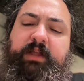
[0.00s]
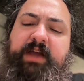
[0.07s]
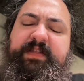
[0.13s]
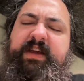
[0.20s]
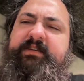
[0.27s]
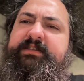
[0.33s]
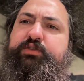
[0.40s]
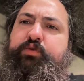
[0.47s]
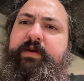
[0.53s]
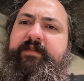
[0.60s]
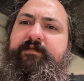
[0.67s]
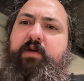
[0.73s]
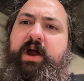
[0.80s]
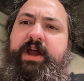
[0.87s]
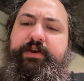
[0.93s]
think it's
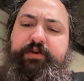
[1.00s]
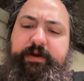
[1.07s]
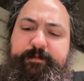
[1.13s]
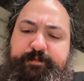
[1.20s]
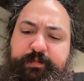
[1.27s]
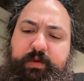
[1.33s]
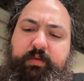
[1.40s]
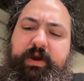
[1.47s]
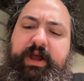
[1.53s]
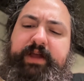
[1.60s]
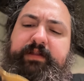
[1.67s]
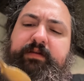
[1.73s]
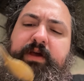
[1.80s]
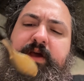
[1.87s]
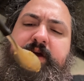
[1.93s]
2,400.
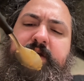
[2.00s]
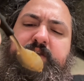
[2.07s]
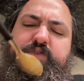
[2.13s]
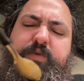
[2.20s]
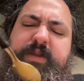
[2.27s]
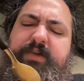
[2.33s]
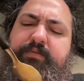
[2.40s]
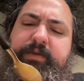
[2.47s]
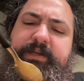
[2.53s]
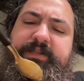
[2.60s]
23